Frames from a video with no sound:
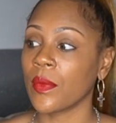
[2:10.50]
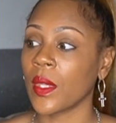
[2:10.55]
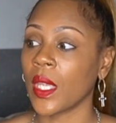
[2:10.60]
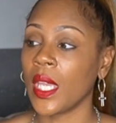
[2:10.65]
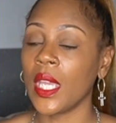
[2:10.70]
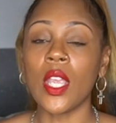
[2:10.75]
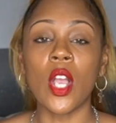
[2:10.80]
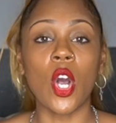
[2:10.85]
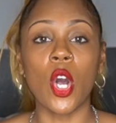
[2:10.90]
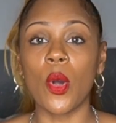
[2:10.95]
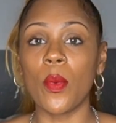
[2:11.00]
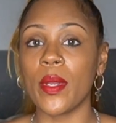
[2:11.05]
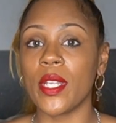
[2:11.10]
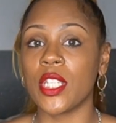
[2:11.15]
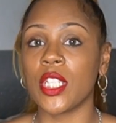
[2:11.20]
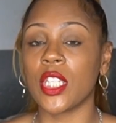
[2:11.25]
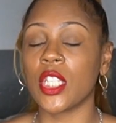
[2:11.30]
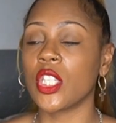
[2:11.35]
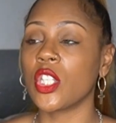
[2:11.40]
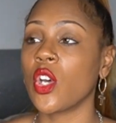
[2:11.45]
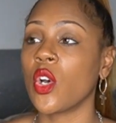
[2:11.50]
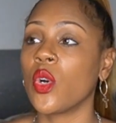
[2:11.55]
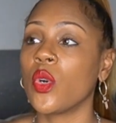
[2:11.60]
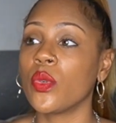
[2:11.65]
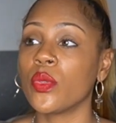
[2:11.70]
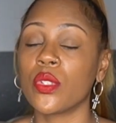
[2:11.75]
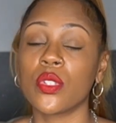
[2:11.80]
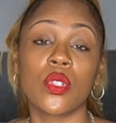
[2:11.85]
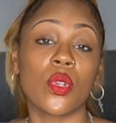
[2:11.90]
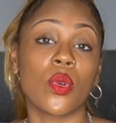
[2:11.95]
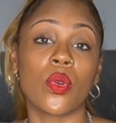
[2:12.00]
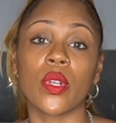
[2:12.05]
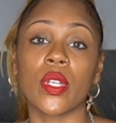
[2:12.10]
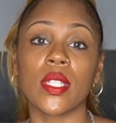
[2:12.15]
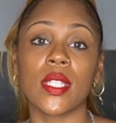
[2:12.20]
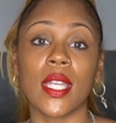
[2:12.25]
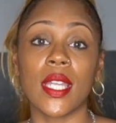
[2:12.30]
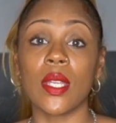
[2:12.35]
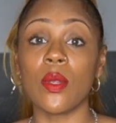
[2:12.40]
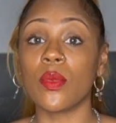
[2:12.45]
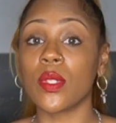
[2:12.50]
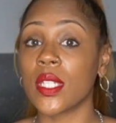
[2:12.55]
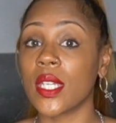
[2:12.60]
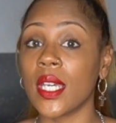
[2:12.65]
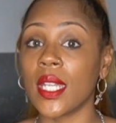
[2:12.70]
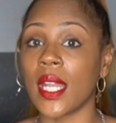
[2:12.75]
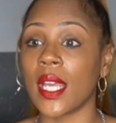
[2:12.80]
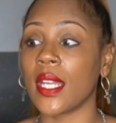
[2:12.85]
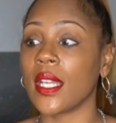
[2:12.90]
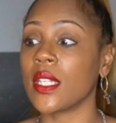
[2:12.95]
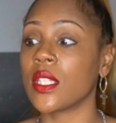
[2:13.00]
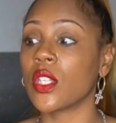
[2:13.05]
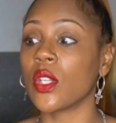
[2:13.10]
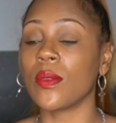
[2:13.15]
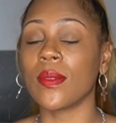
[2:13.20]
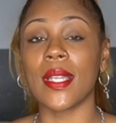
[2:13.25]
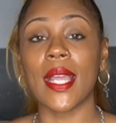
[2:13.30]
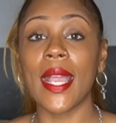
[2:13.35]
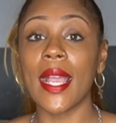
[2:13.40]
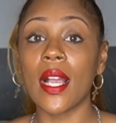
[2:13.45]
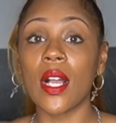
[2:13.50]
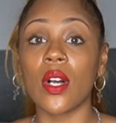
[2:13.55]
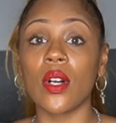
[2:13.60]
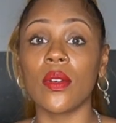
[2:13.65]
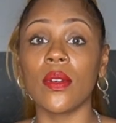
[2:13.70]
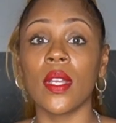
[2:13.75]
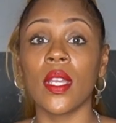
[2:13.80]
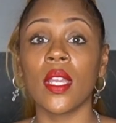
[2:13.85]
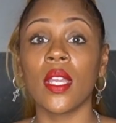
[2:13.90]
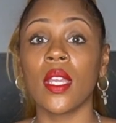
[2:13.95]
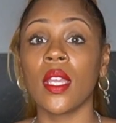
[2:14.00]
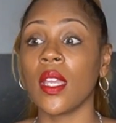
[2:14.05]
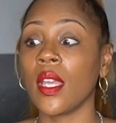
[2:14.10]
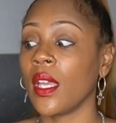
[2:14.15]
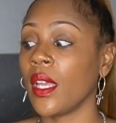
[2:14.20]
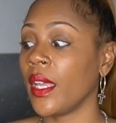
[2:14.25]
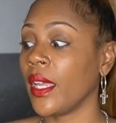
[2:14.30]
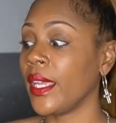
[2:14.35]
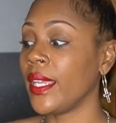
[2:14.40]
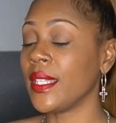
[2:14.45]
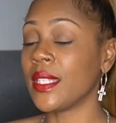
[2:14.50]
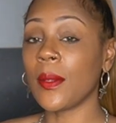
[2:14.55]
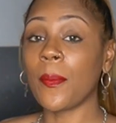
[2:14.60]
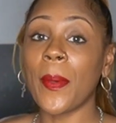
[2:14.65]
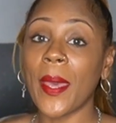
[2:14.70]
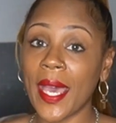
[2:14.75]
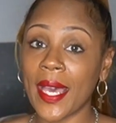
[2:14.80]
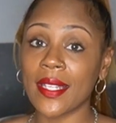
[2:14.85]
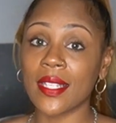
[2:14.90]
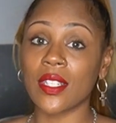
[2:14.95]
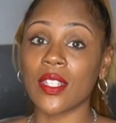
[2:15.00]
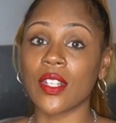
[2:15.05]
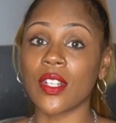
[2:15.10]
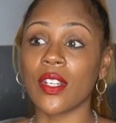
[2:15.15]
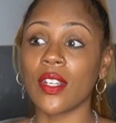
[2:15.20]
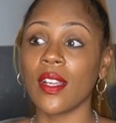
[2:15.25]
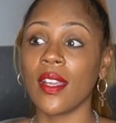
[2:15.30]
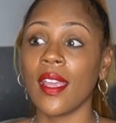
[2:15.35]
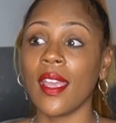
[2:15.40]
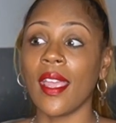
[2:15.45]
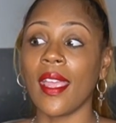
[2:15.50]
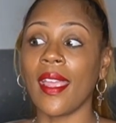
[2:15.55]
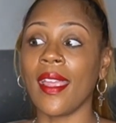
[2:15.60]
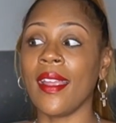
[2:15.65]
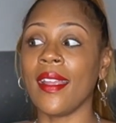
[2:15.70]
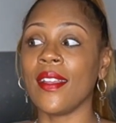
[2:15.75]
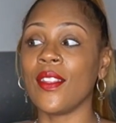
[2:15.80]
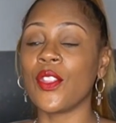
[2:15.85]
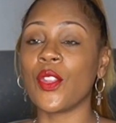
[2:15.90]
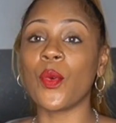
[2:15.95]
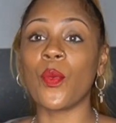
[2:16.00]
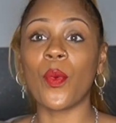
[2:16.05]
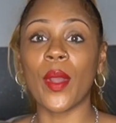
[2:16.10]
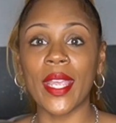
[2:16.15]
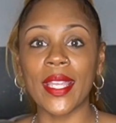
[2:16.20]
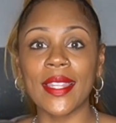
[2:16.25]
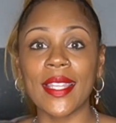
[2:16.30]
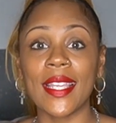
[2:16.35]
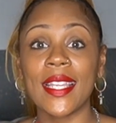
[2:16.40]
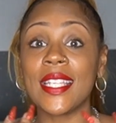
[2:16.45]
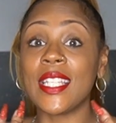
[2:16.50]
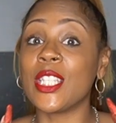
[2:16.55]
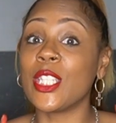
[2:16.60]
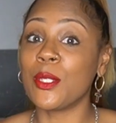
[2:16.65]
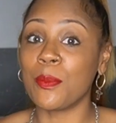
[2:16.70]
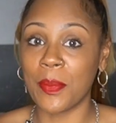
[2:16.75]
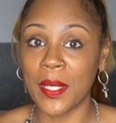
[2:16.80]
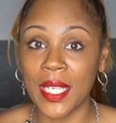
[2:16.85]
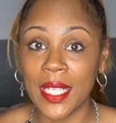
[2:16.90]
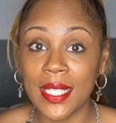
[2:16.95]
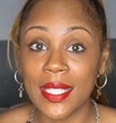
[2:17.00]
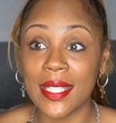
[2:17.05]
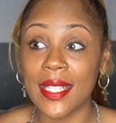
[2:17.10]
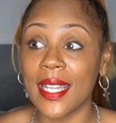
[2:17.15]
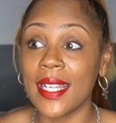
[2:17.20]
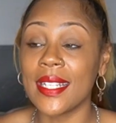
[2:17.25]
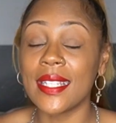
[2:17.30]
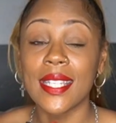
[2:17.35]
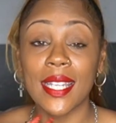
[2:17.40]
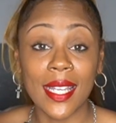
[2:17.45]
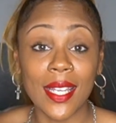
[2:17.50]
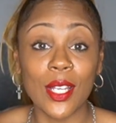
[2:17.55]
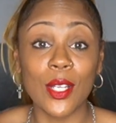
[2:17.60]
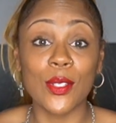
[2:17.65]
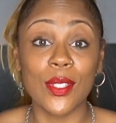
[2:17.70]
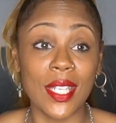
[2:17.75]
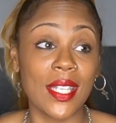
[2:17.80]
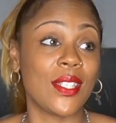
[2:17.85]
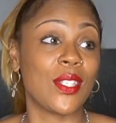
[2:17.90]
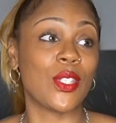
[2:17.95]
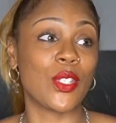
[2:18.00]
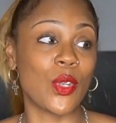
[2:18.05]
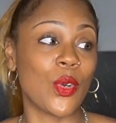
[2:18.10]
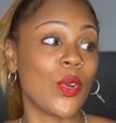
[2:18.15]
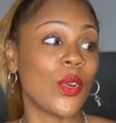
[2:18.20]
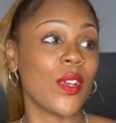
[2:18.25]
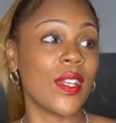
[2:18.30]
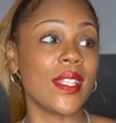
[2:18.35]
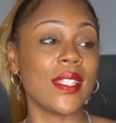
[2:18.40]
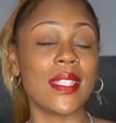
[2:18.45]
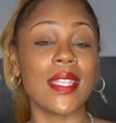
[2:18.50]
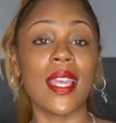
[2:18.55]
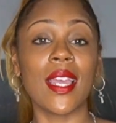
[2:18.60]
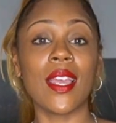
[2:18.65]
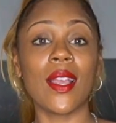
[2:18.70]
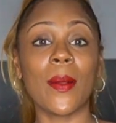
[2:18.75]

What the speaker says: he always just told stories and he was good at it. So now he's a pastor, and the way that he speaks and tells his stories